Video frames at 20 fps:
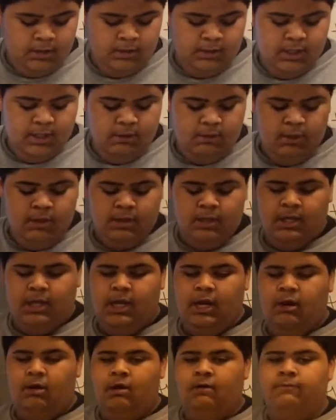they were in the
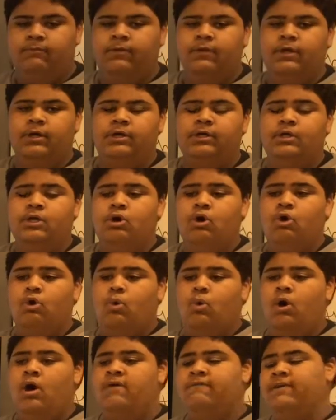care of the
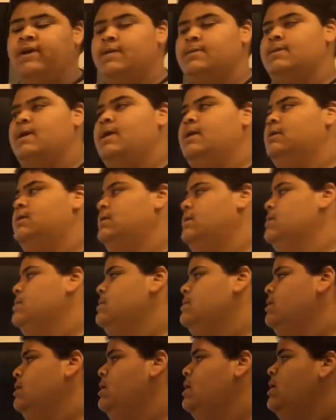qualified
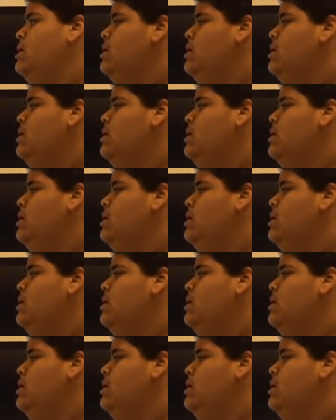scientists.